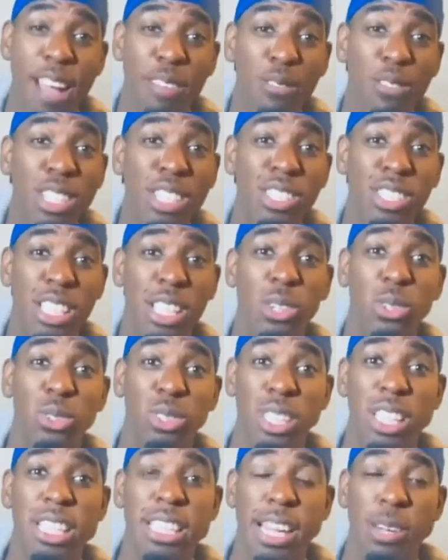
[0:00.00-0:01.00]
every single
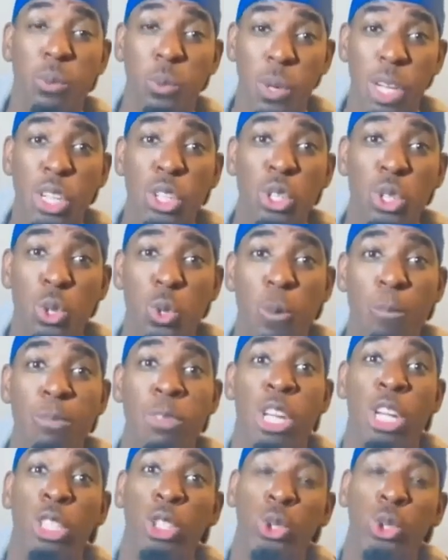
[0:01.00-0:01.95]
thing that we do.